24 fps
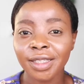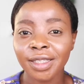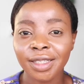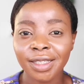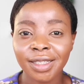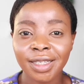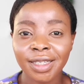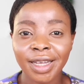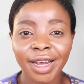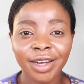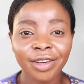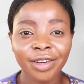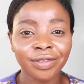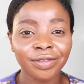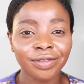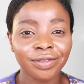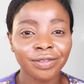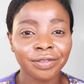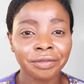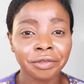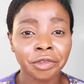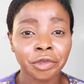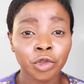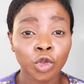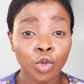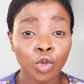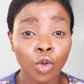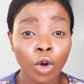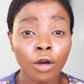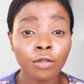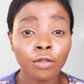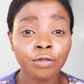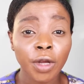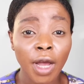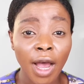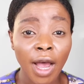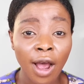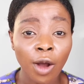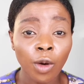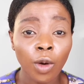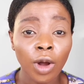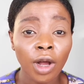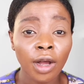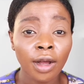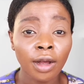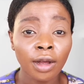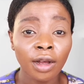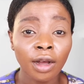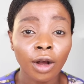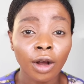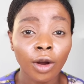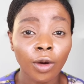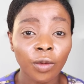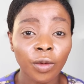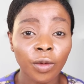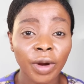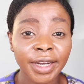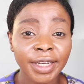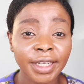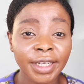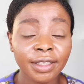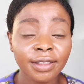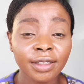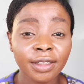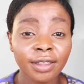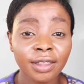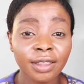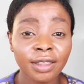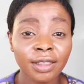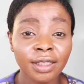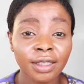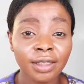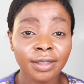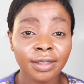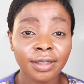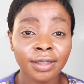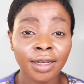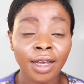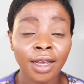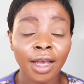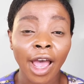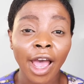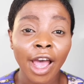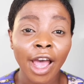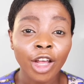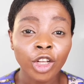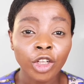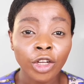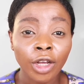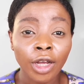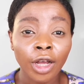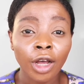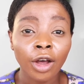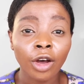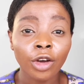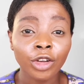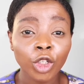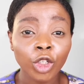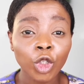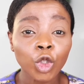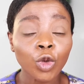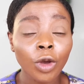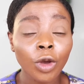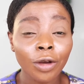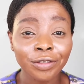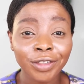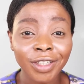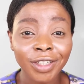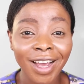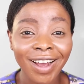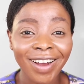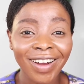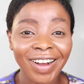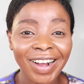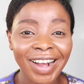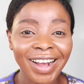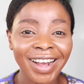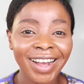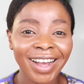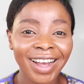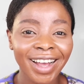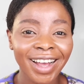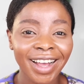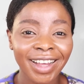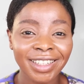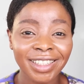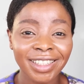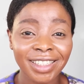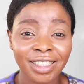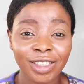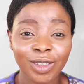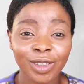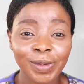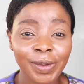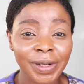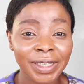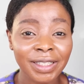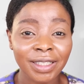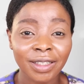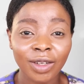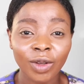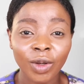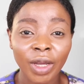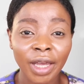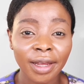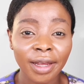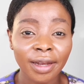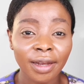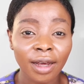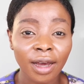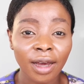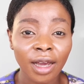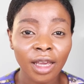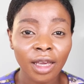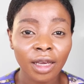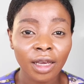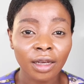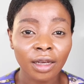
is kind of 12th hour already, so this is on the 12th hour, and this is what it's looking like.